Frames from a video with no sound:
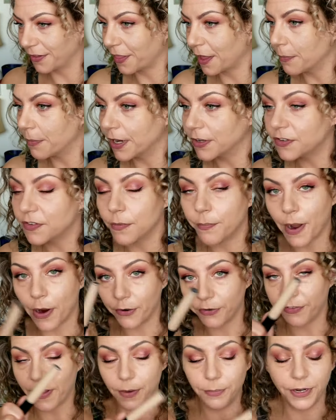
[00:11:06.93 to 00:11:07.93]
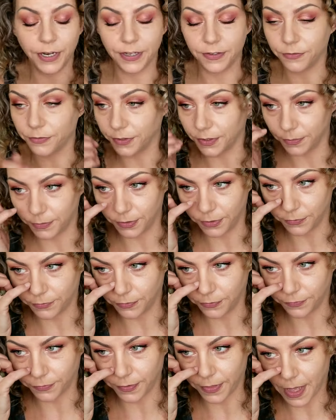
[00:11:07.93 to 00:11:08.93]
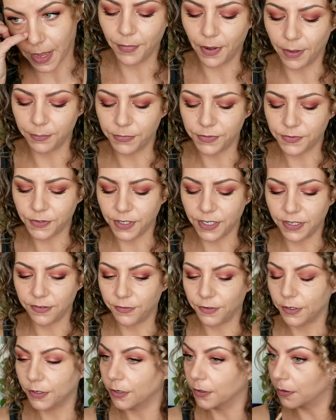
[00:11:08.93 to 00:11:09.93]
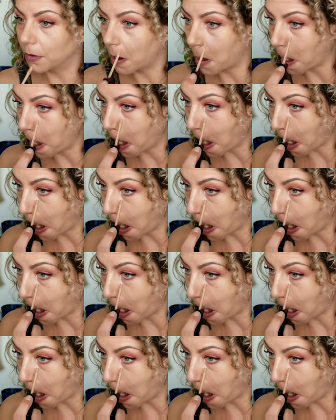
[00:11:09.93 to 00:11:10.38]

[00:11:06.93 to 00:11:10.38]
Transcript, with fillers: all that much. The Power Fabric is really beautiful for that. I'm just gonna give her a go.